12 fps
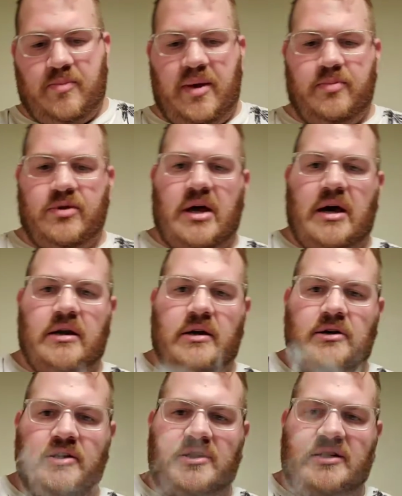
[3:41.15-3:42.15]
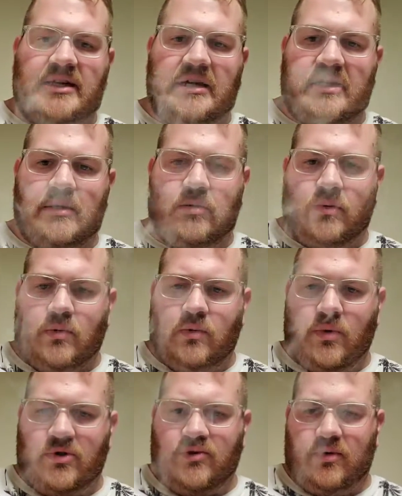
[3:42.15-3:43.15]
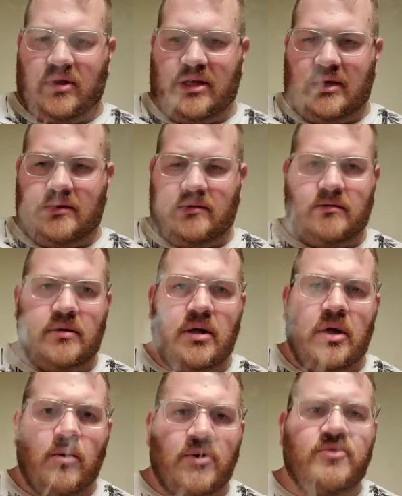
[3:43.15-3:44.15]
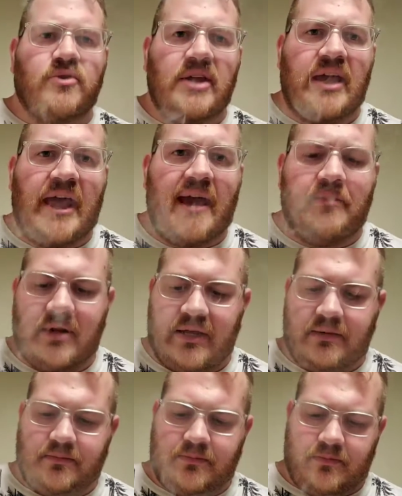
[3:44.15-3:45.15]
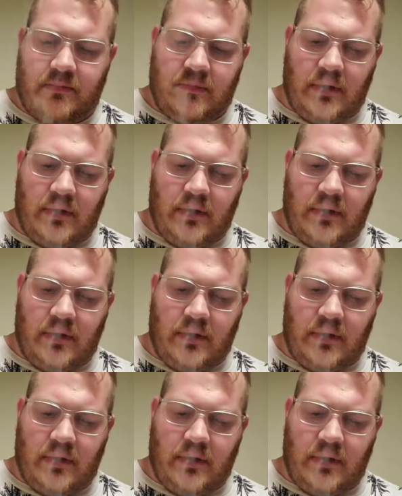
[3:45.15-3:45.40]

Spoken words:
people not understanding what's really happening.